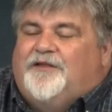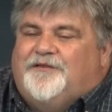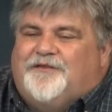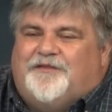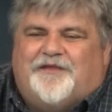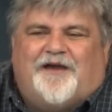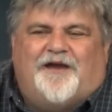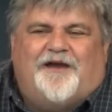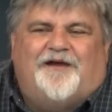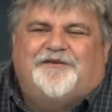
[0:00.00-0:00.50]

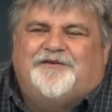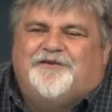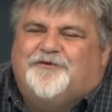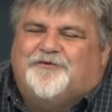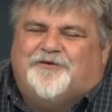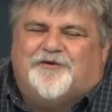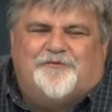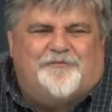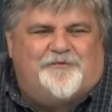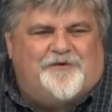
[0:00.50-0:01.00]
Then you
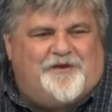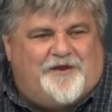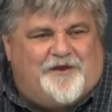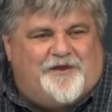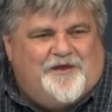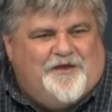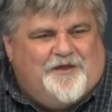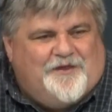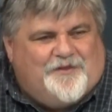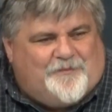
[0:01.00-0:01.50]
can really.
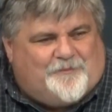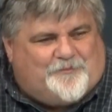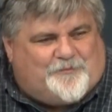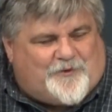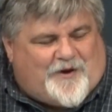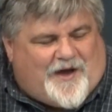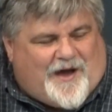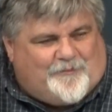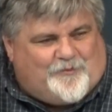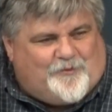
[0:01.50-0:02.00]
The
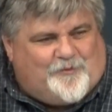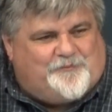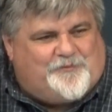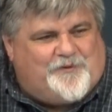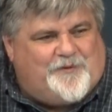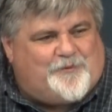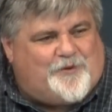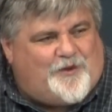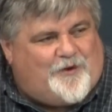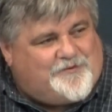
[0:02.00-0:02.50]
problem
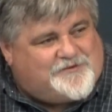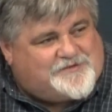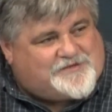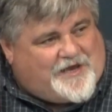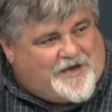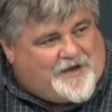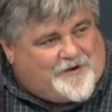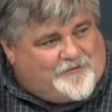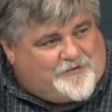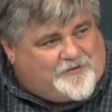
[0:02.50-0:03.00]
people always
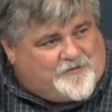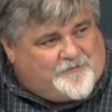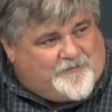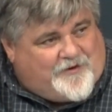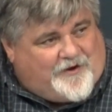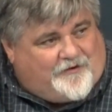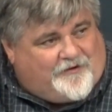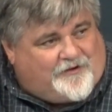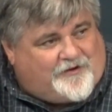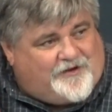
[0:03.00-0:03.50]
had with
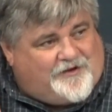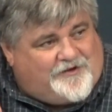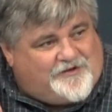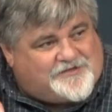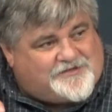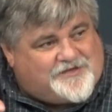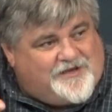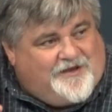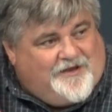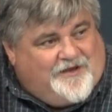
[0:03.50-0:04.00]
America
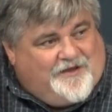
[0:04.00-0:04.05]
is